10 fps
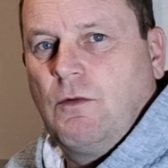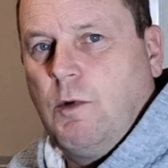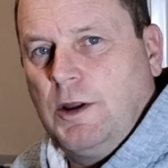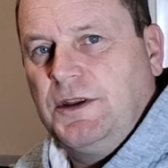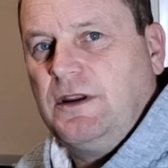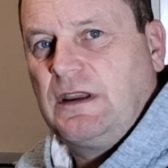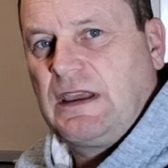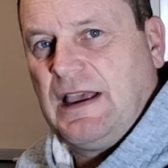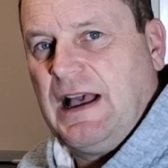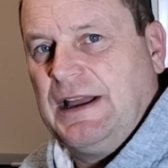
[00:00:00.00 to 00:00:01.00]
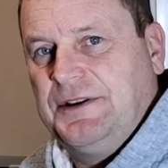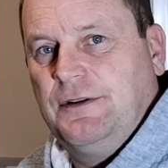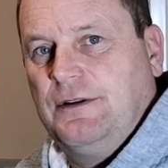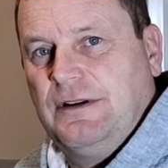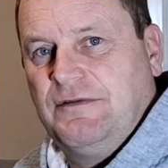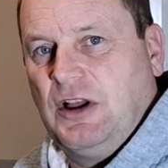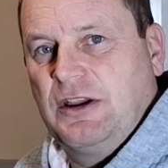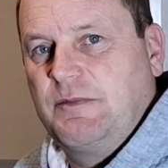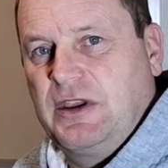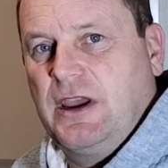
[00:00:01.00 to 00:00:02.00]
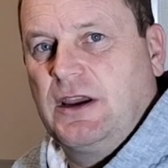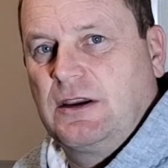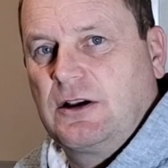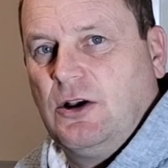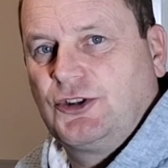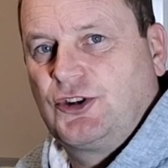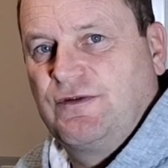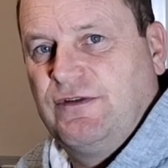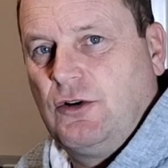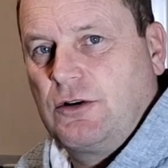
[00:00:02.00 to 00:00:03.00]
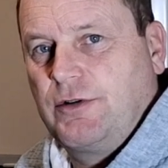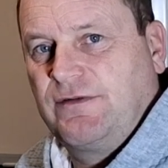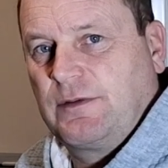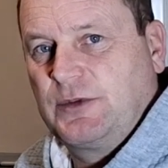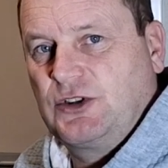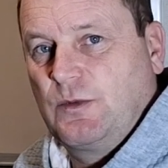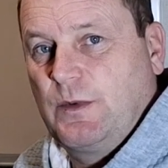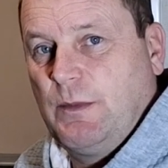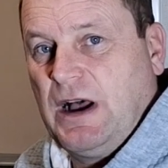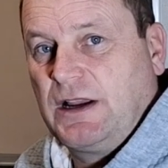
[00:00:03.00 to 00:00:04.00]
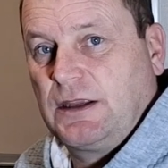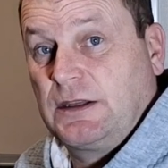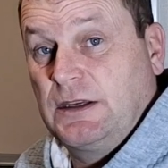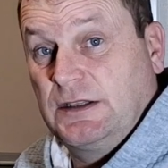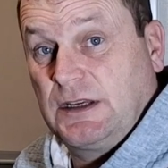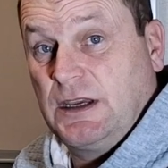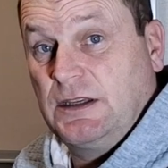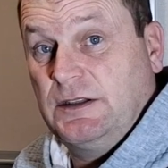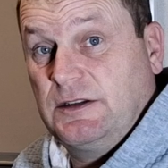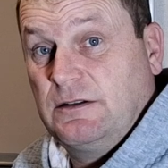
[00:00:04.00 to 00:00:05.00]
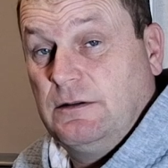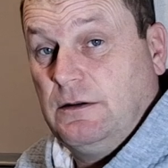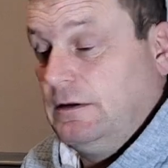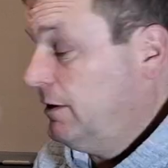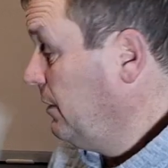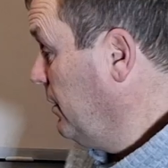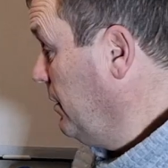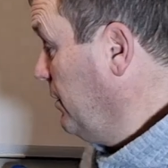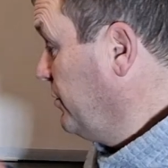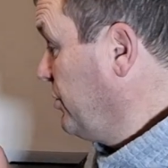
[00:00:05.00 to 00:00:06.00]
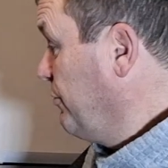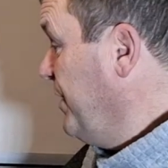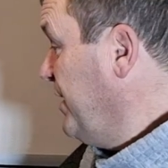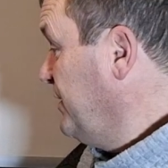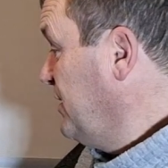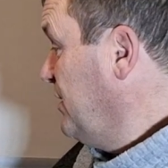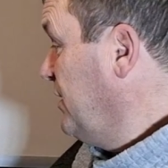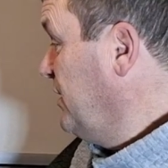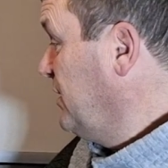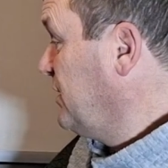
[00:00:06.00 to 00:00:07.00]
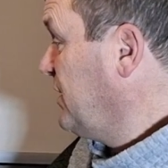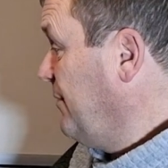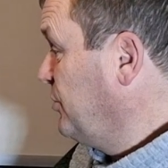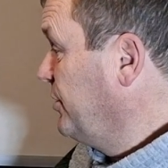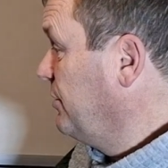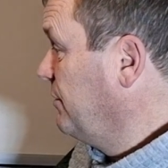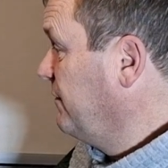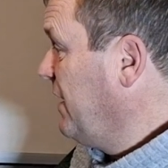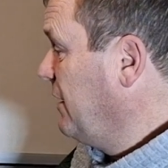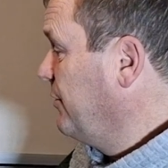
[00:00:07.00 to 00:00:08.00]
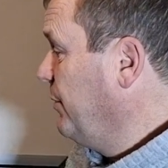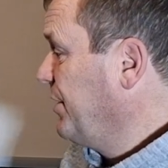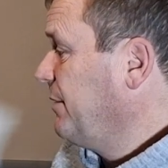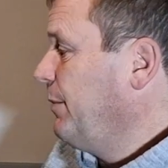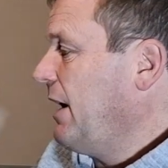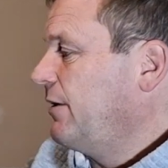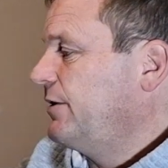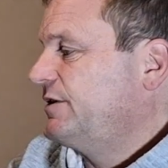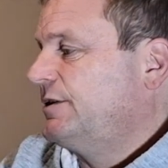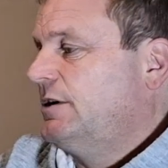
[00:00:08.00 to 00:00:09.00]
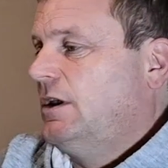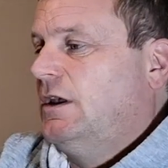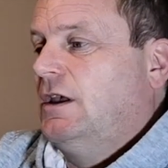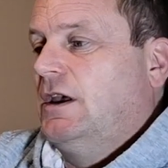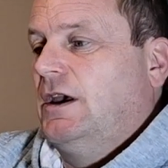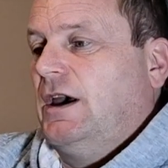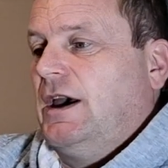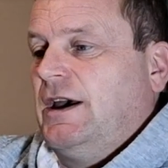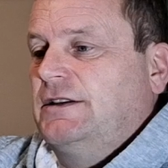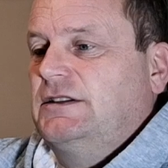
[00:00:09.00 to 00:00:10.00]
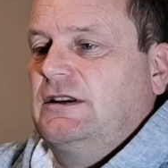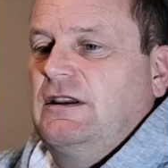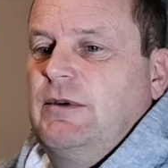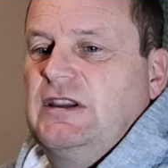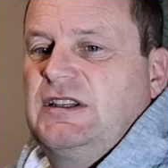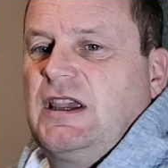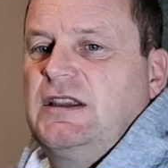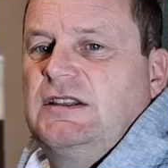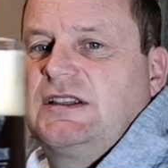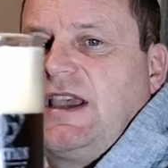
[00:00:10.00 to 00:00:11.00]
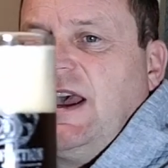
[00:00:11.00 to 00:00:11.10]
one can of IPA can cost you £4 from the supermarket these days. So this is exceptionally good value by comparison. And it maintains its